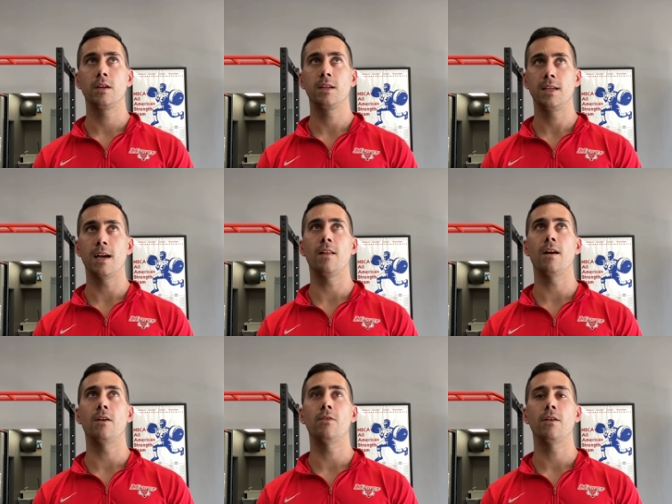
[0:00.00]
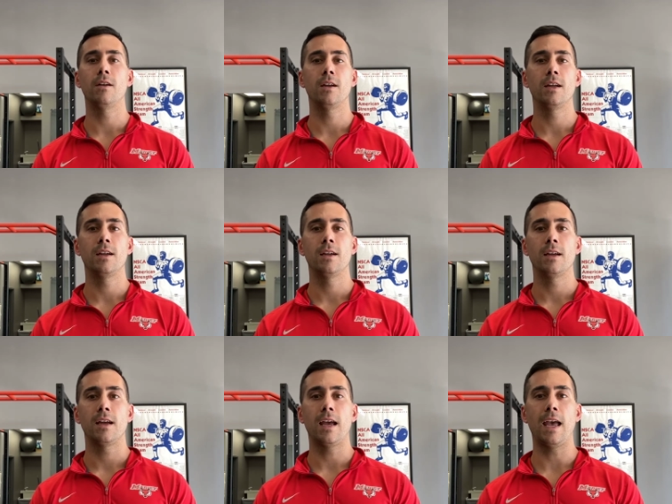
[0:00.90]
yellow
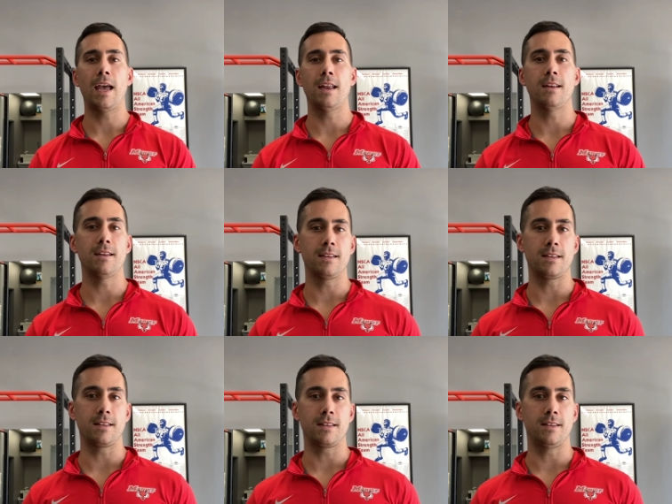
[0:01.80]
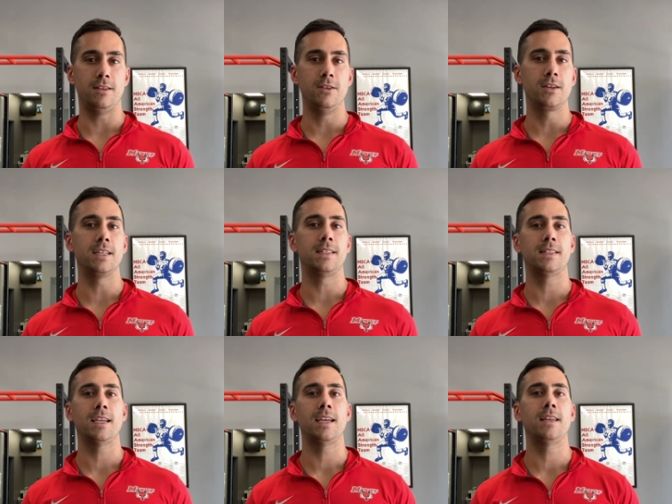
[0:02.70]
and you could
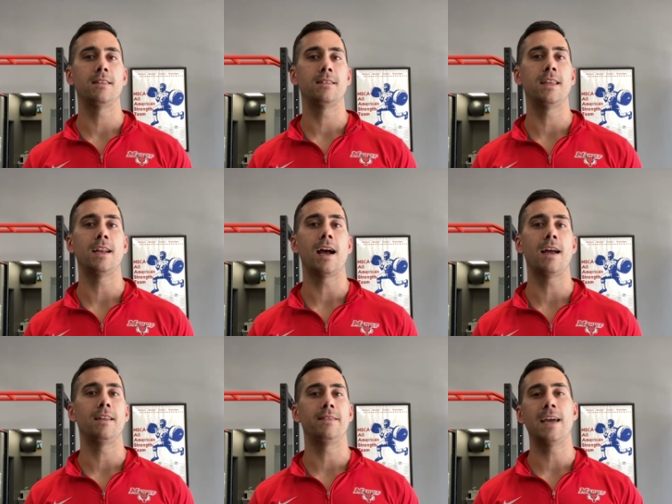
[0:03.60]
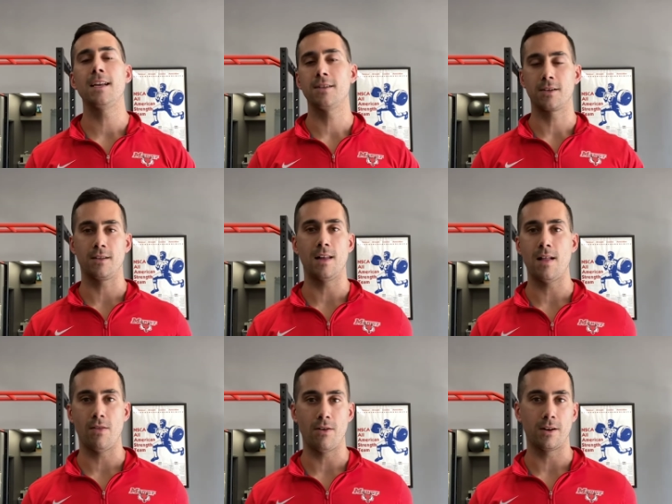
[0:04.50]
see that that took a
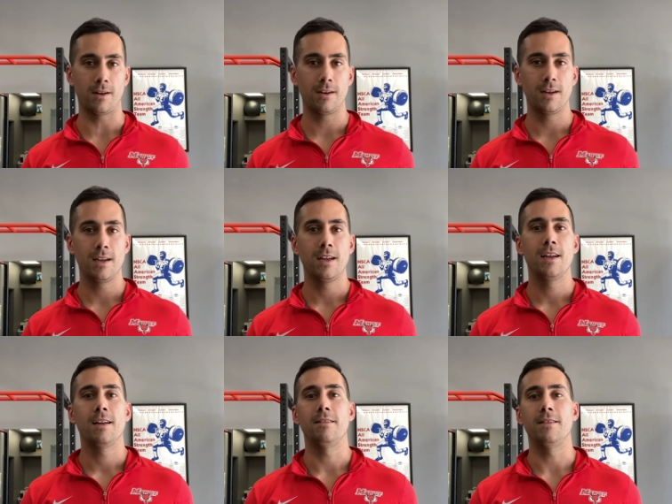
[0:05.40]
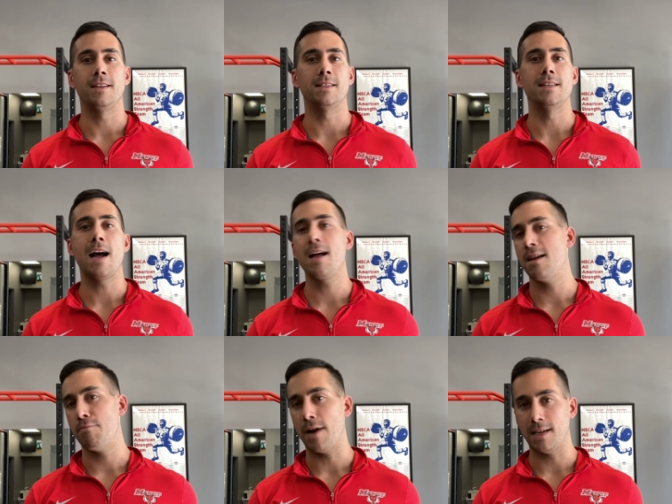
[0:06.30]
lot longer it's not
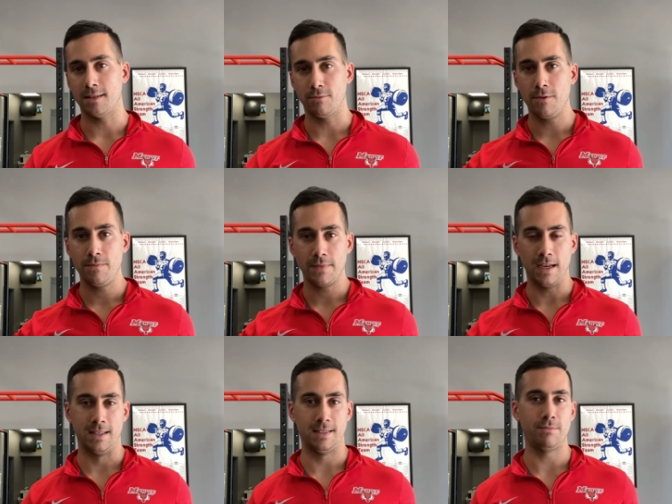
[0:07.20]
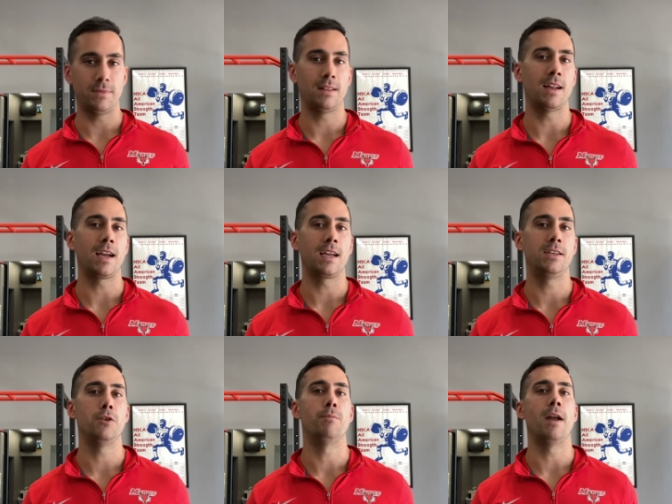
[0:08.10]
impossible. It's something that I could
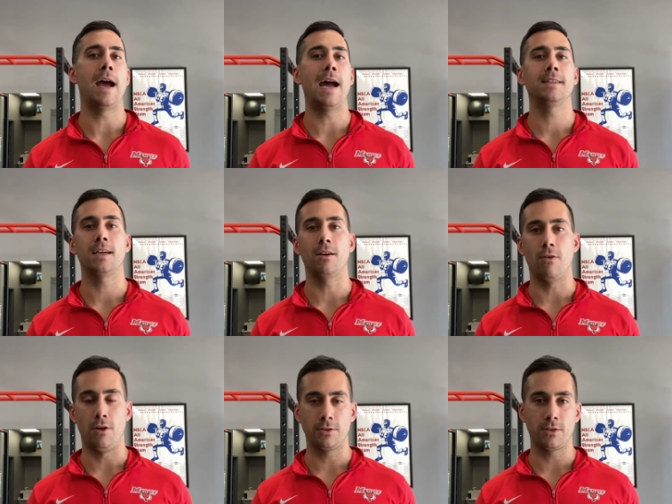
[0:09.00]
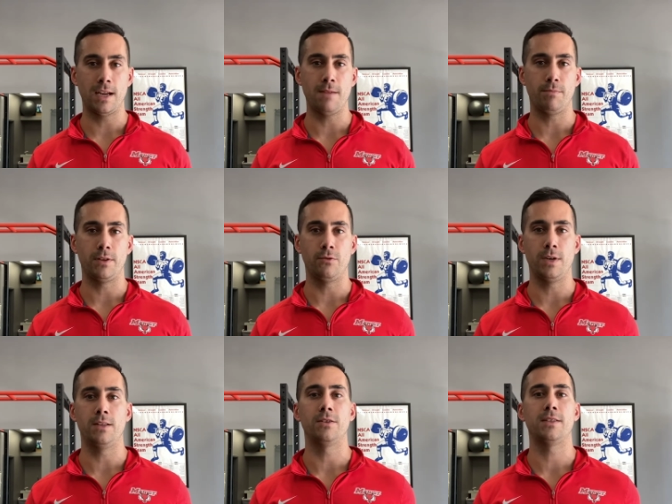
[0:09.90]
do. But as I alternate
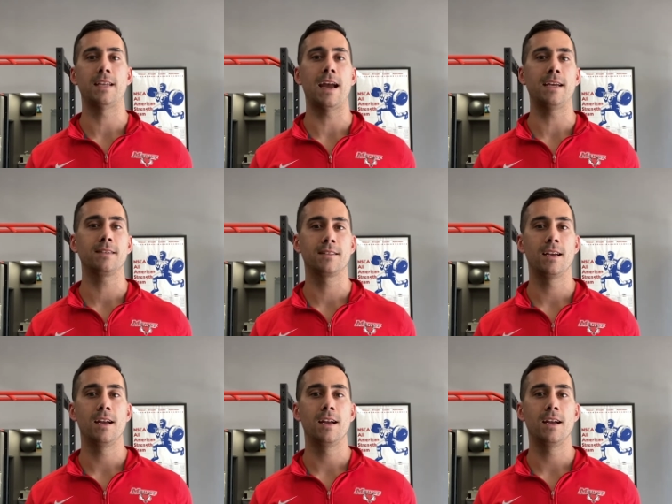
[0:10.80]
between those tasks,